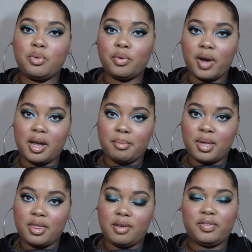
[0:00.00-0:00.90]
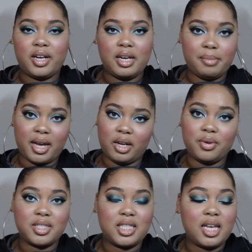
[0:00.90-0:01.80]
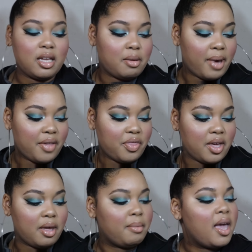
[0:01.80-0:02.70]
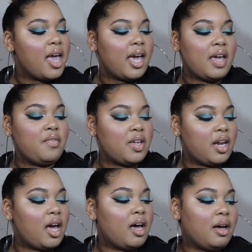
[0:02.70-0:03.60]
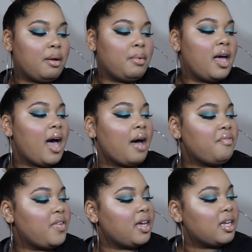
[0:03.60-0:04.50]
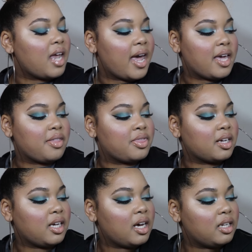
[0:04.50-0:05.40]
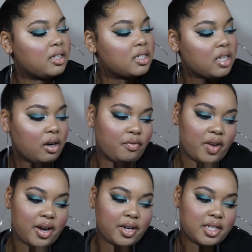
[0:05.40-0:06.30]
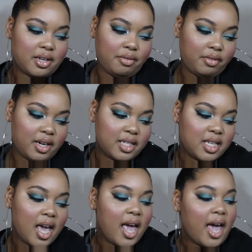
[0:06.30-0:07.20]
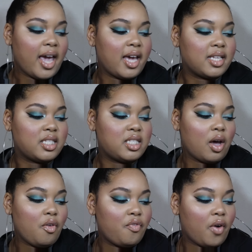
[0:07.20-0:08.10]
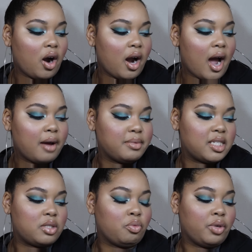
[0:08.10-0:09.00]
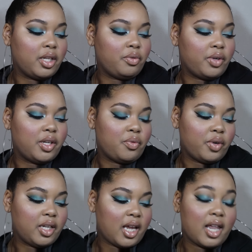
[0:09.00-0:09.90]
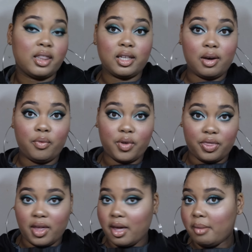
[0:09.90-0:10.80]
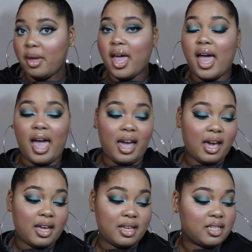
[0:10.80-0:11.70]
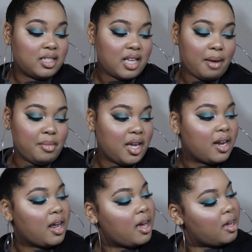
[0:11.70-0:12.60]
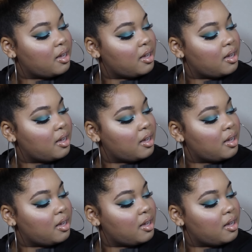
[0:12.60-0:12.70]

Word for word: would recommend them for anybody who is thinking about them. Even, um, I feel like the colors are very different. And so far, I'm just really, really, really in love with them. And I mean